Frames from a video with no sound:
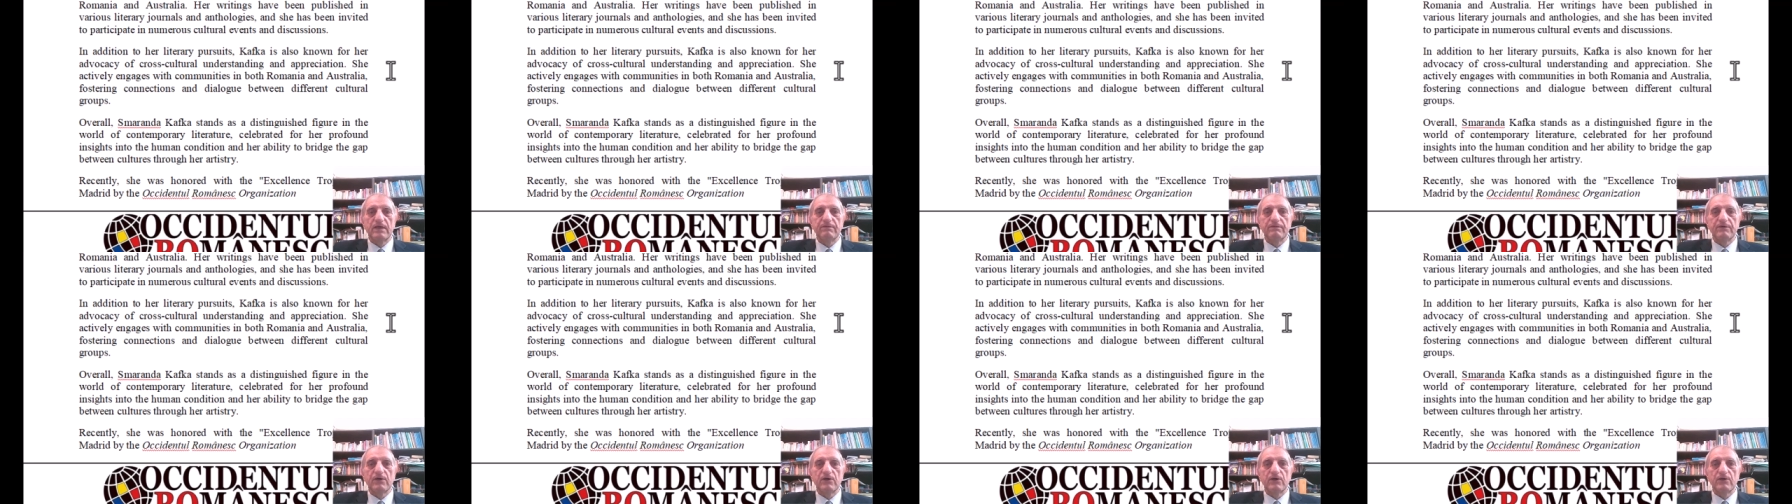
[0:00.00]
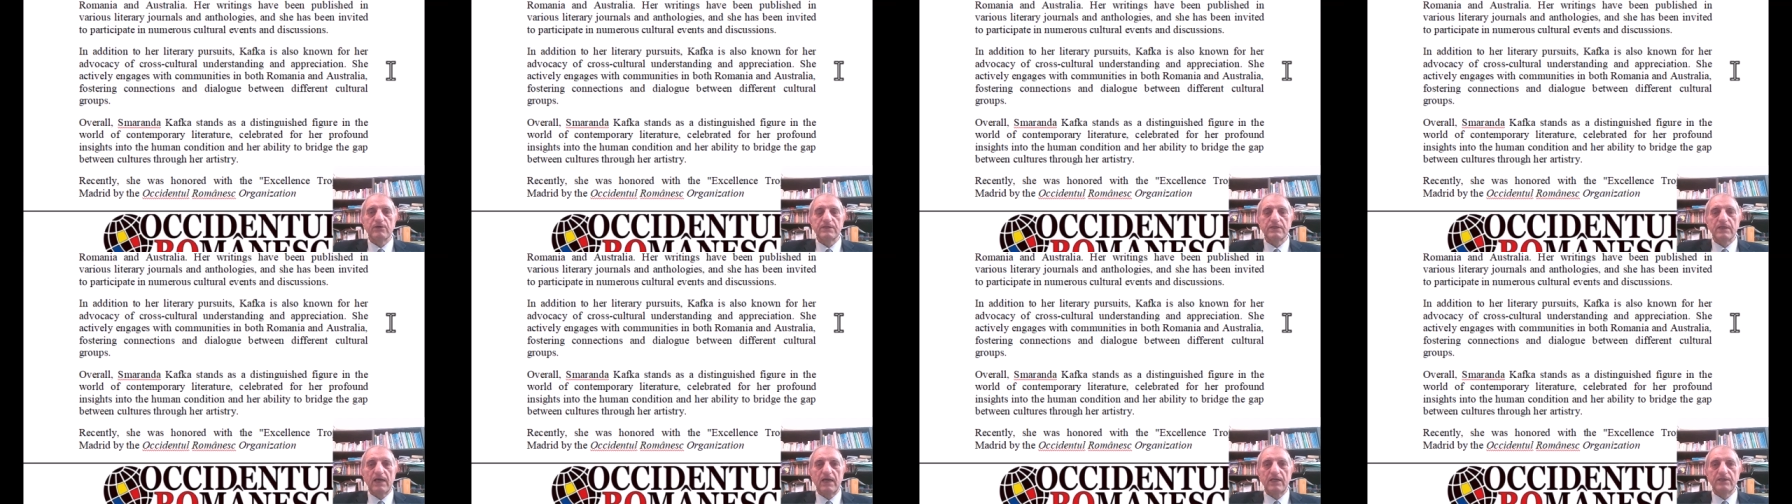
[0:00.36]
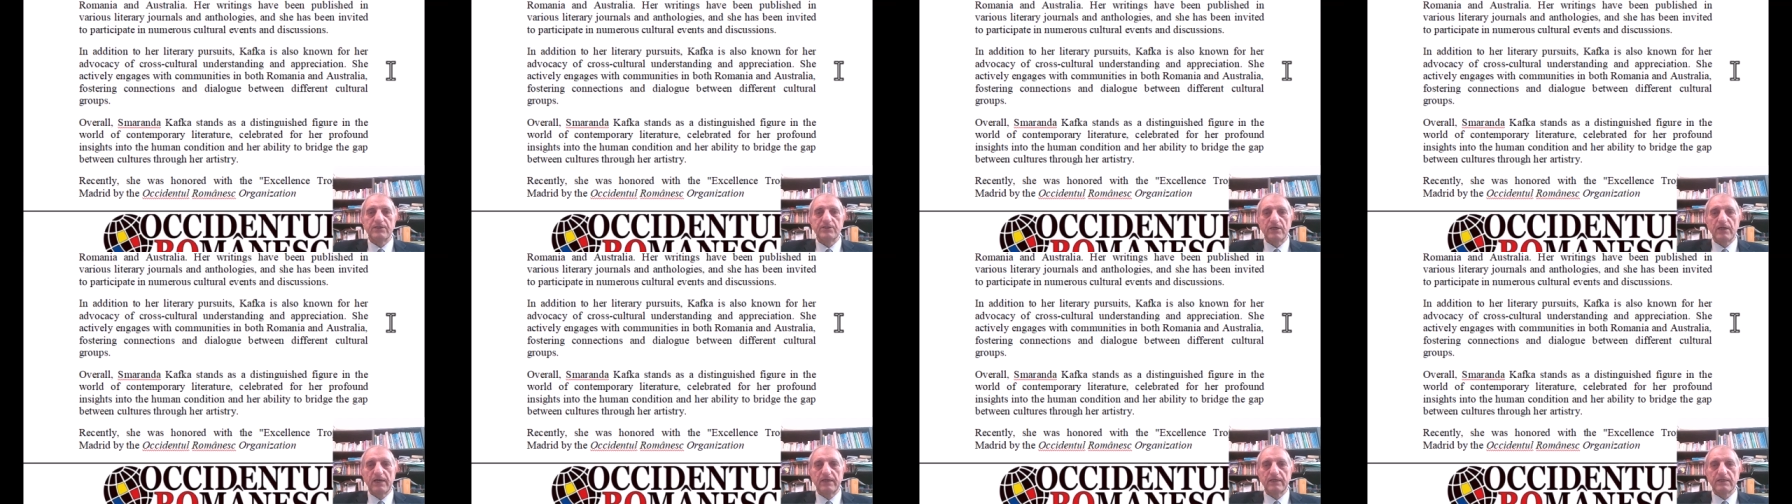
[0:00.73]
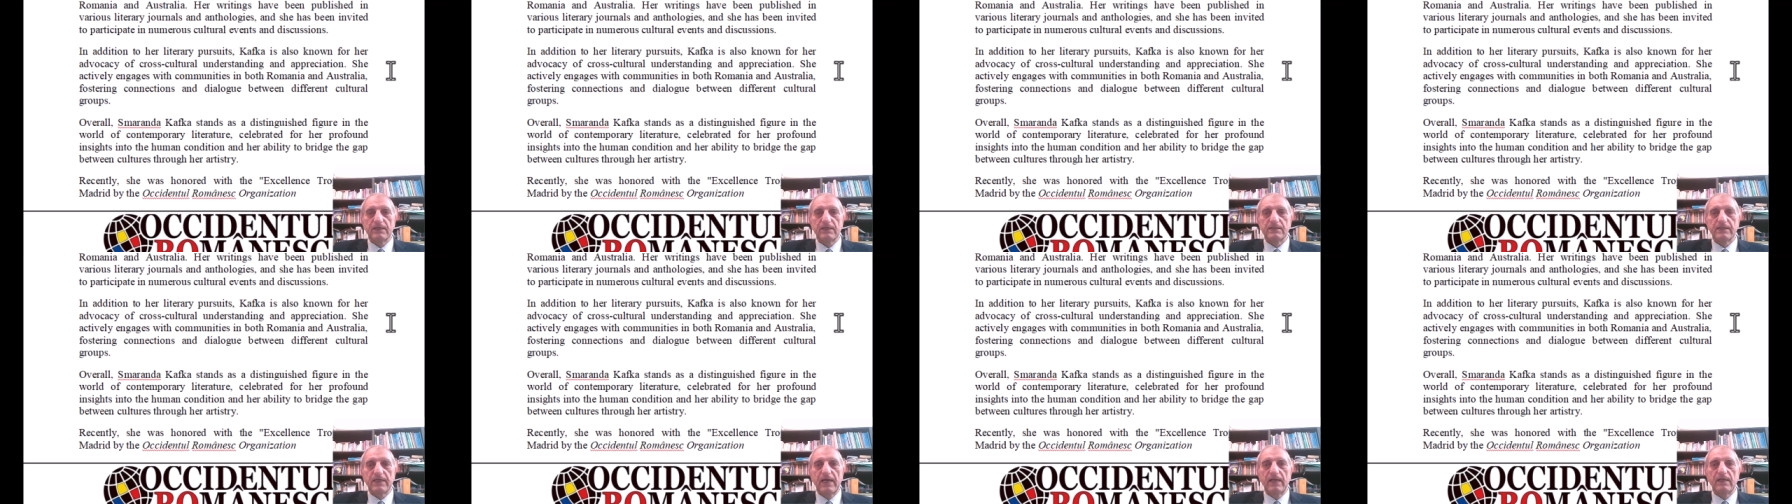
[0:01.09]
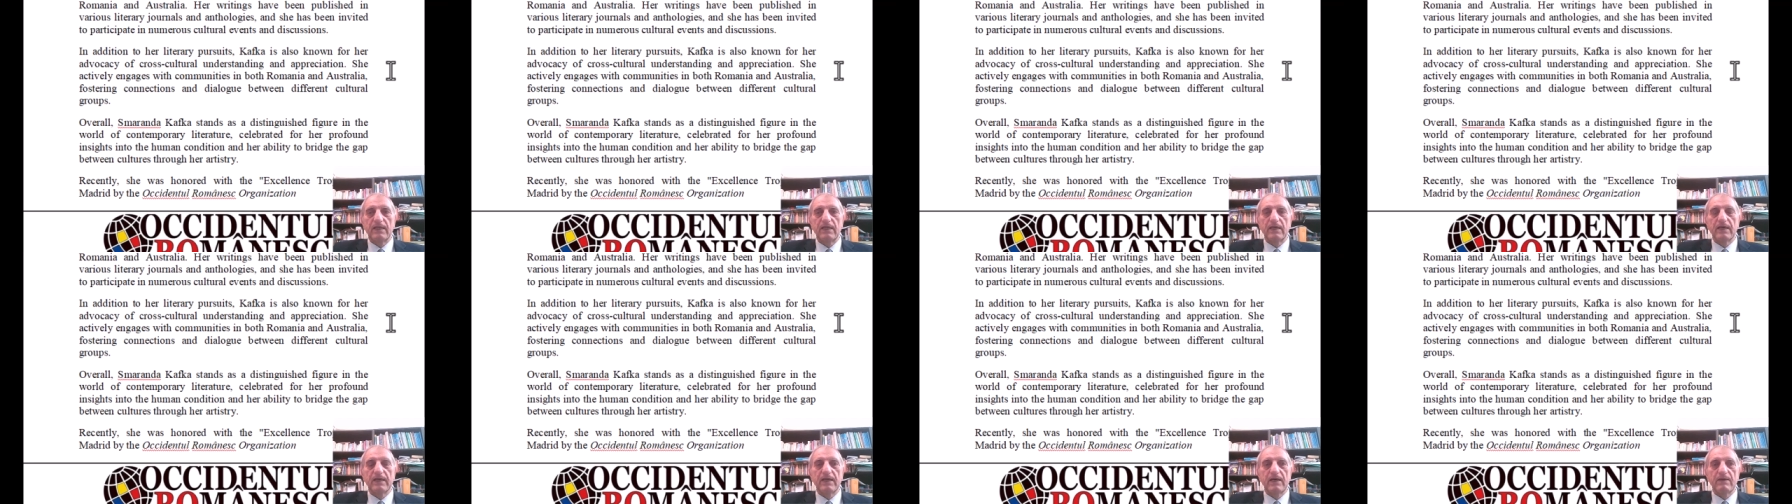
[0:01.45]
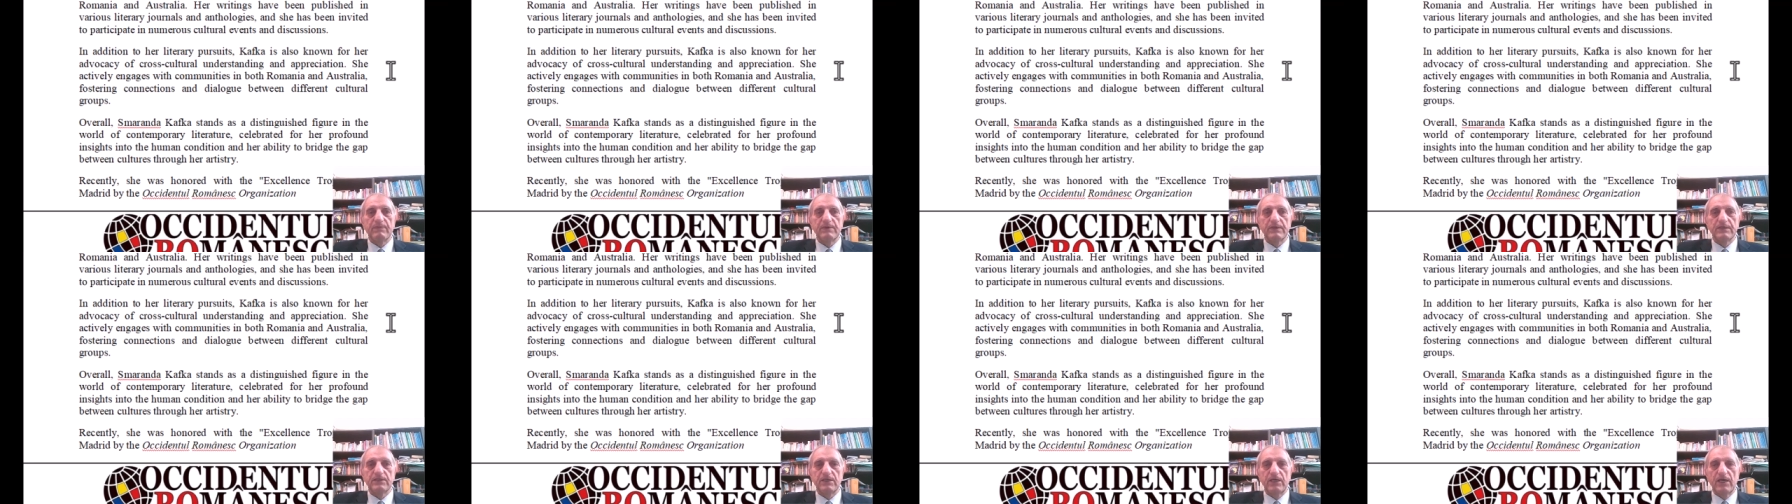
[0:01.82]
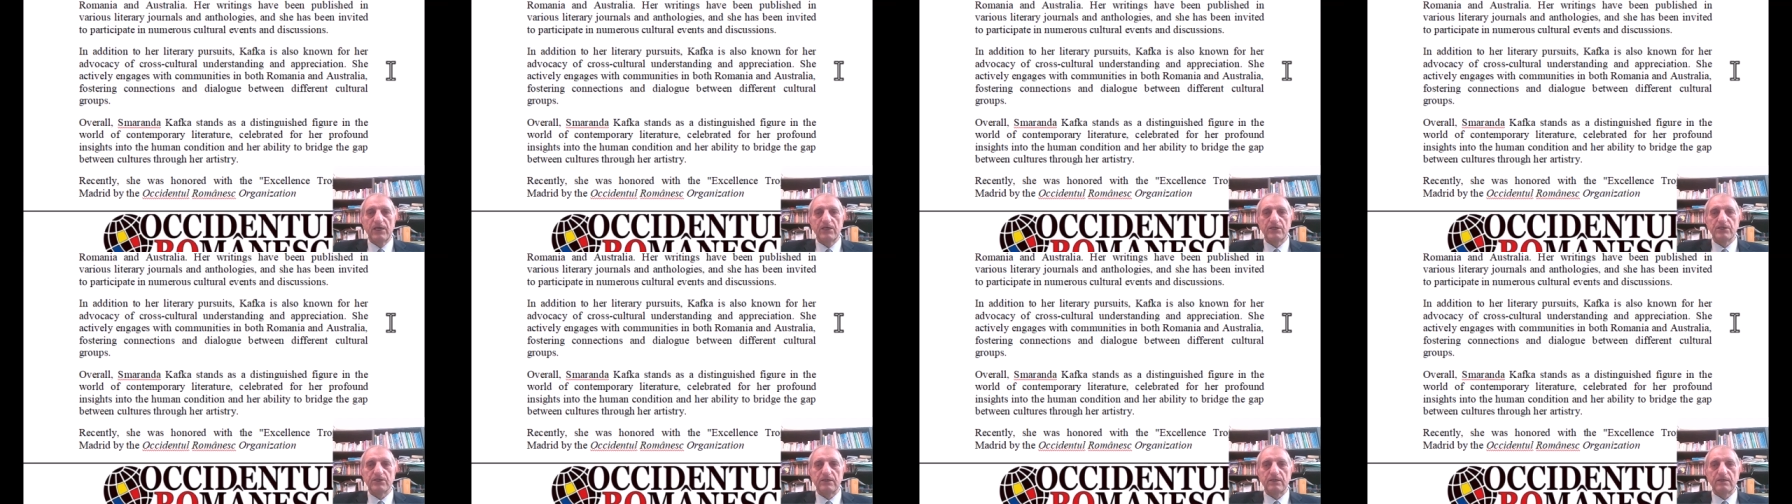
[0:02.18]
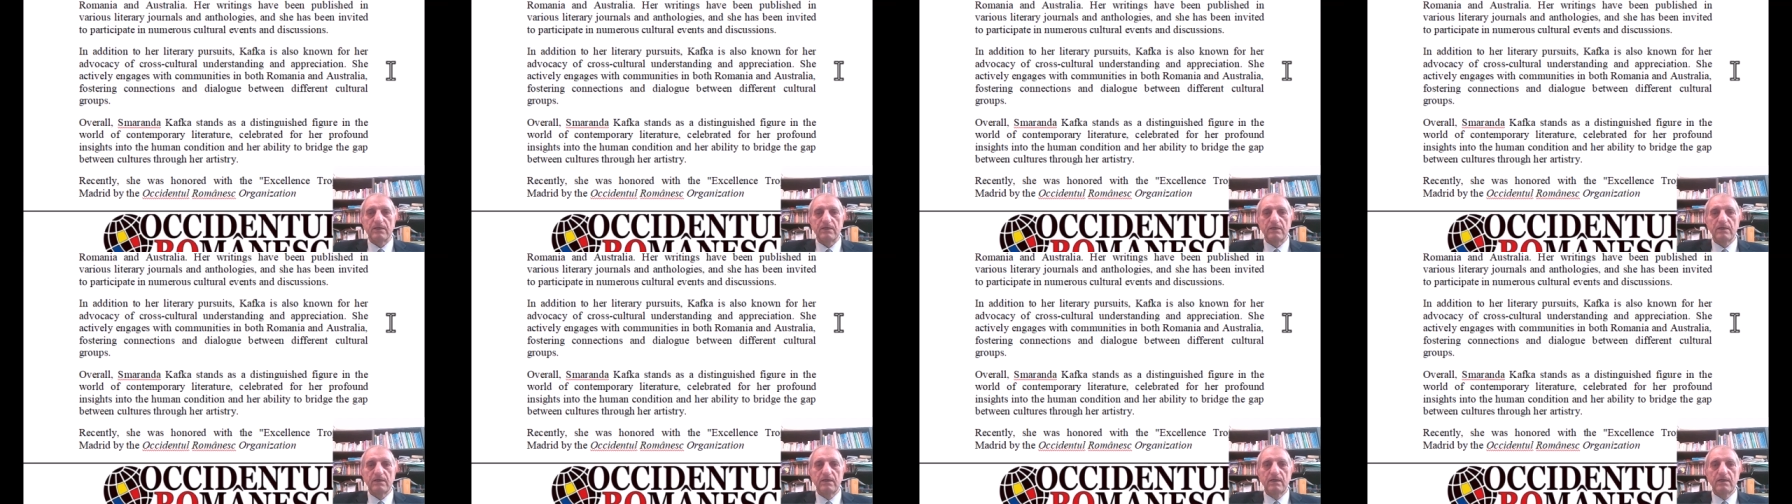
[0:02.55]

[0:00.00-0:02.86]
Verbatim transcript: of cross-cultural understanding and appreciation.